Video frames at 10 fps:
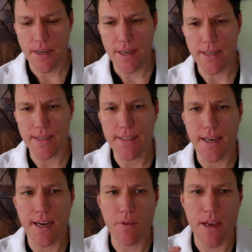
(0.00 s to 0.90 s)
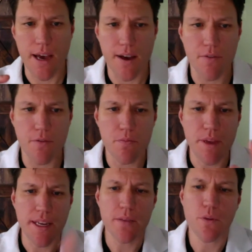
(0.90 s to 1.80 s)
is that we have
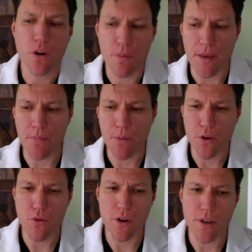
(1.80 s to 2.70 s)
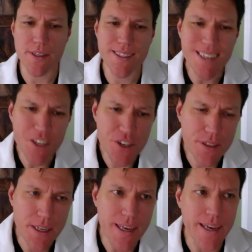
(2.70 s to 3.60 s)
many more people who are
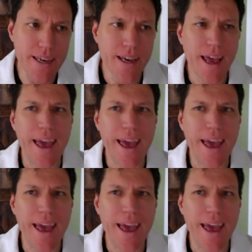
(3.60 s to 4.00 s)
essentially